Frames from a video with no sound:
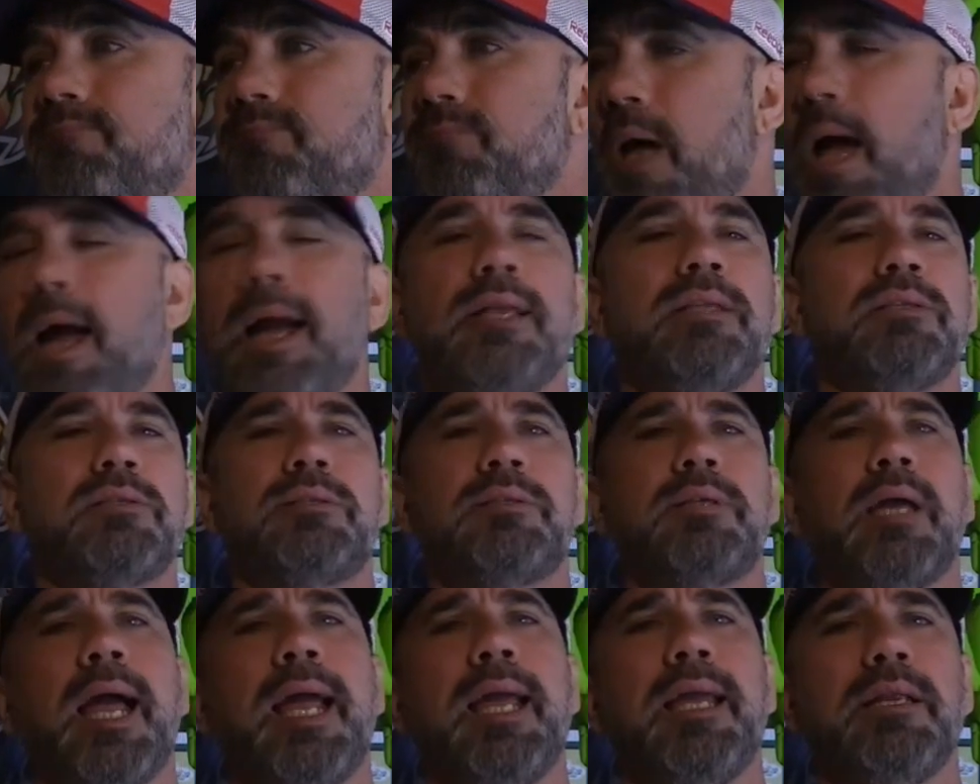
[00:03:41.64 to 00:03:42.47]

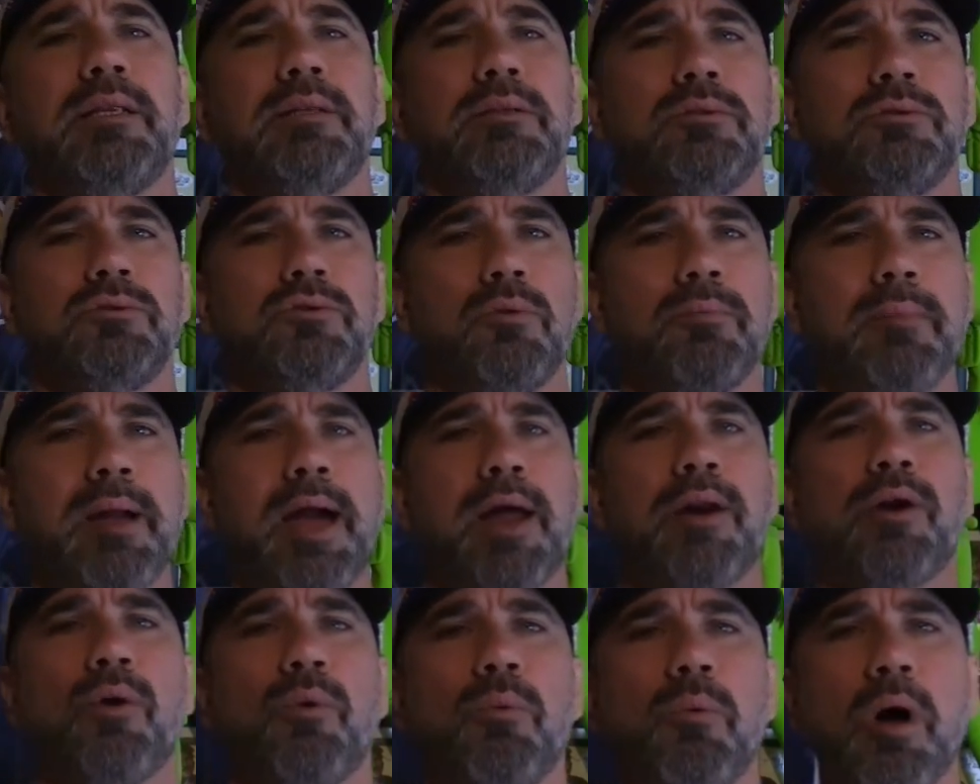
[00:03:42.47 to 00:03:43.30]
Hindsight, no
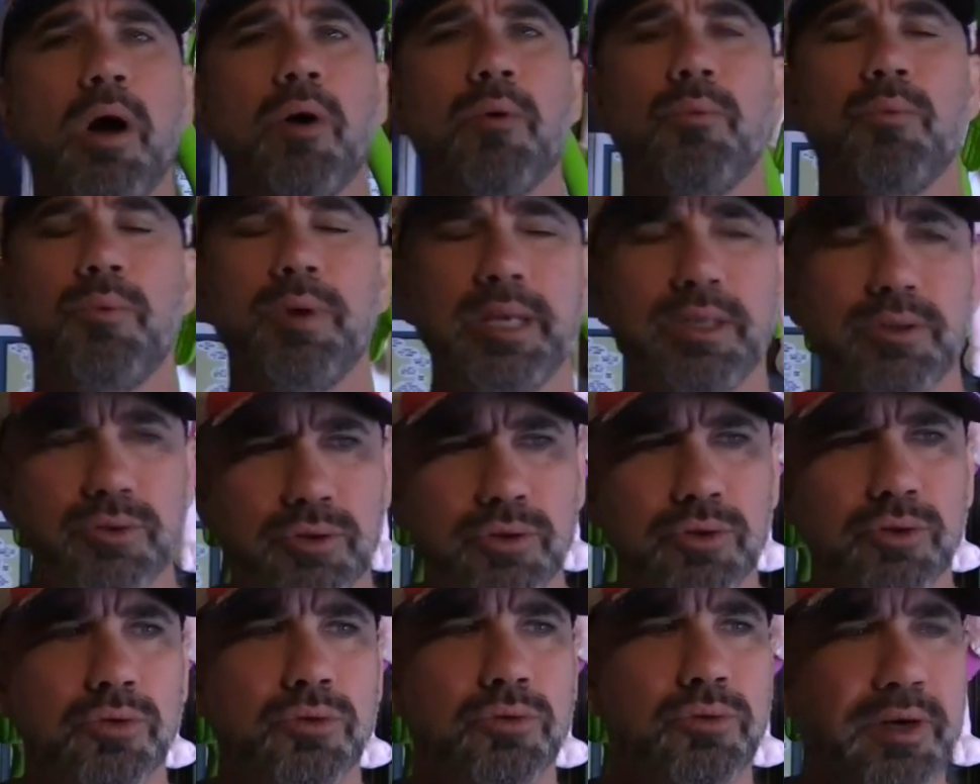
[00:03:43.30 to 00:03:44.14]
matter what we
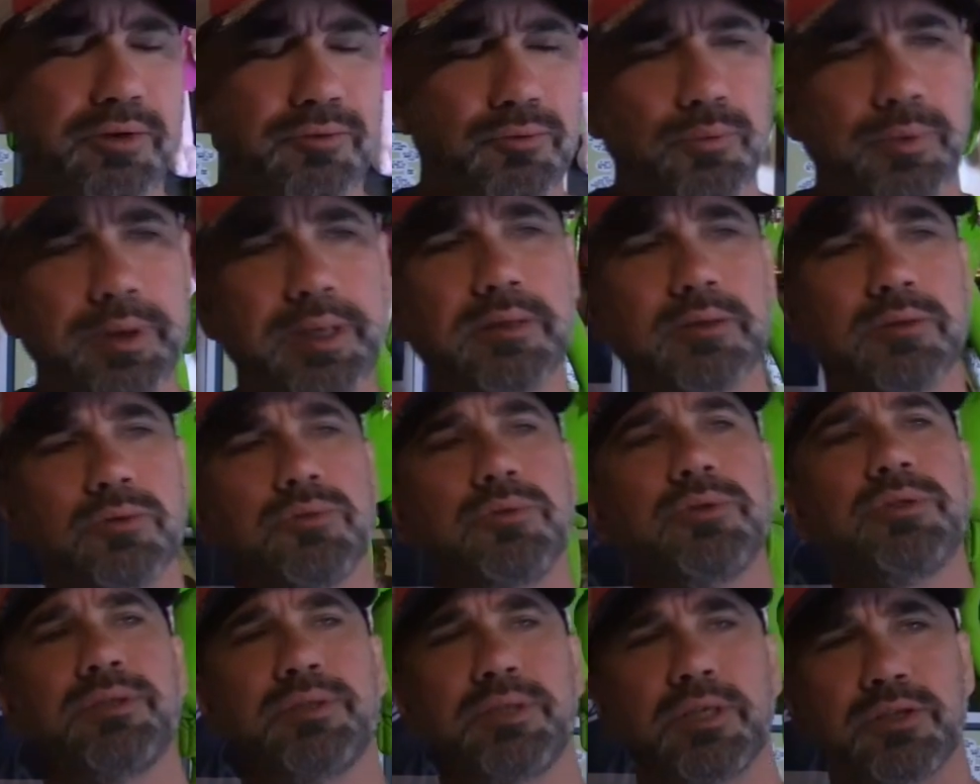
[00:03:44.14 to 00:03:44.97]
do, if we
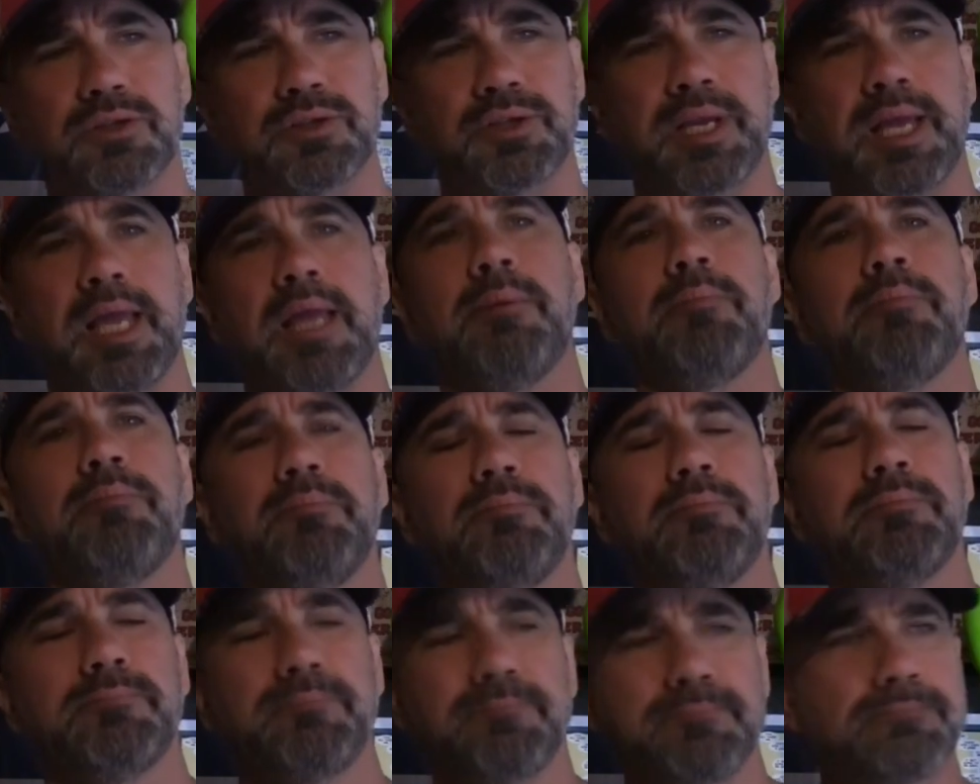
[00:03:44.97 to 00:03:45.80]
lose this
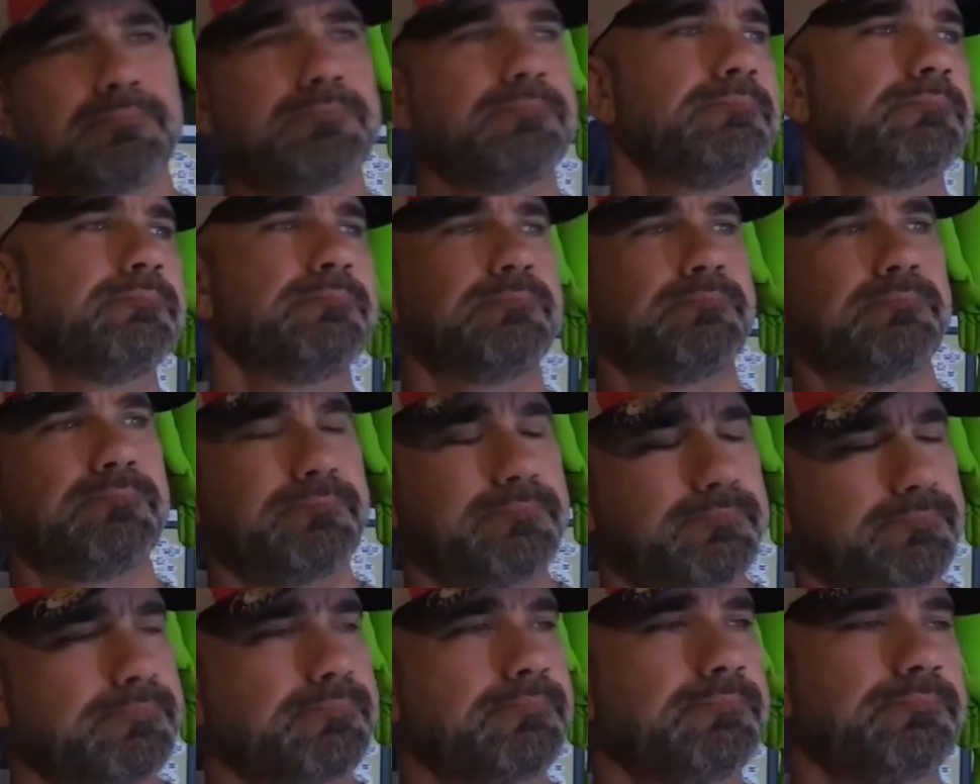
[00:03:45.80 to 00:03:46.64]
game,
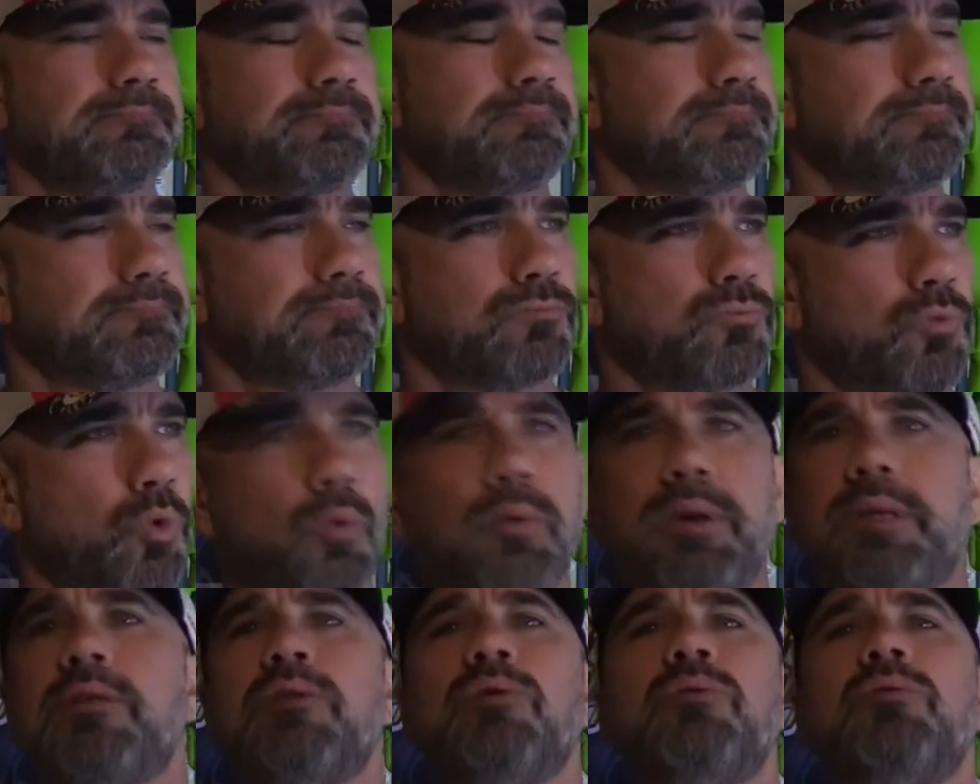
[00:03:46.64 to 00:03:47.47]
or
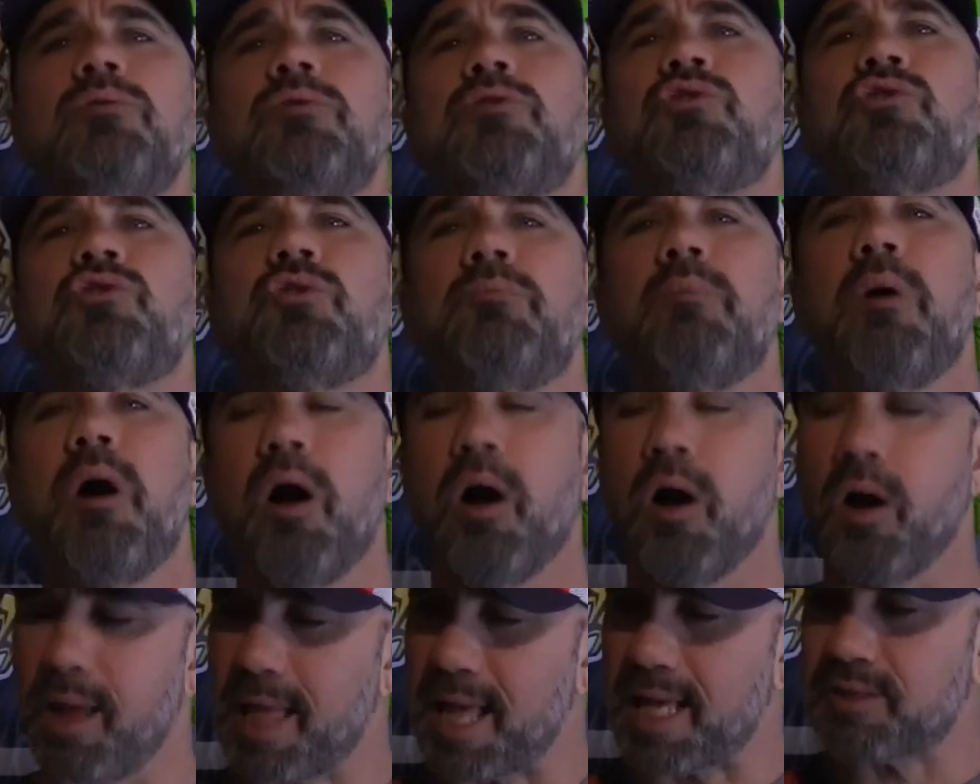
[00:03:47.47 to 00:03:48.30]
we lose
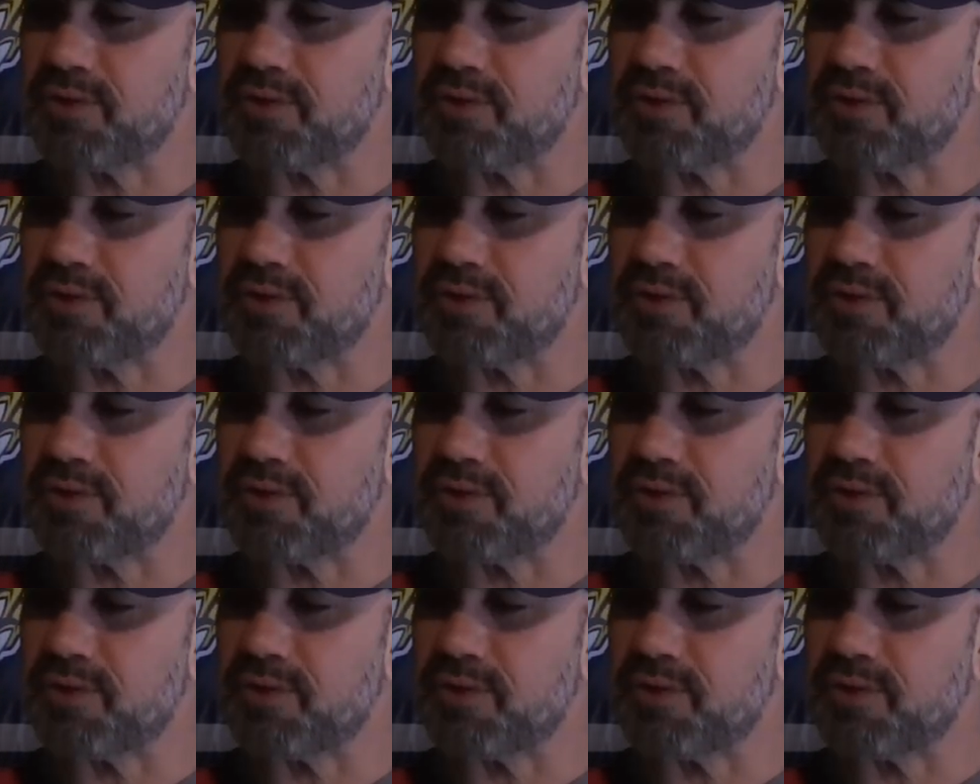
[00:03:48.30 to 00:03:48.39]
tomorrow.